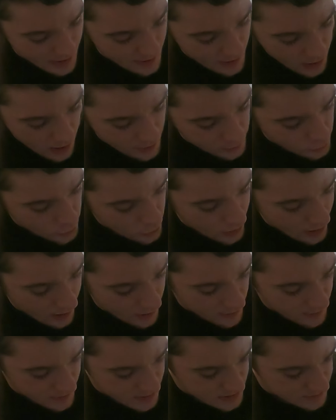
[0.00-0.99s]
I don't know how
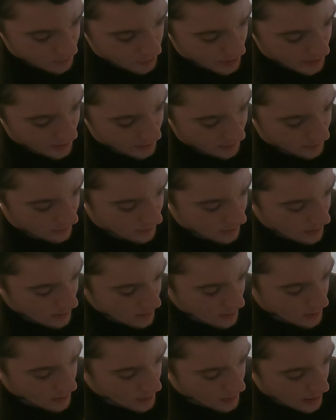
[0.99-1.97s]
to explain it.
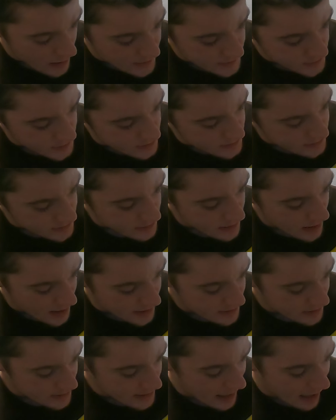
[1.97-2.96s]
As you can see, I
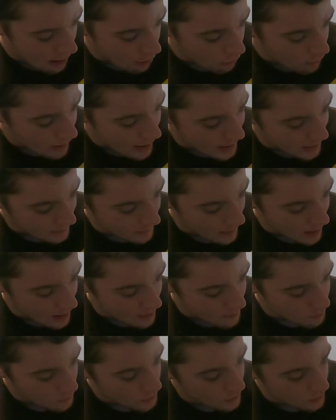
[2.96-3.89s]
did outline them.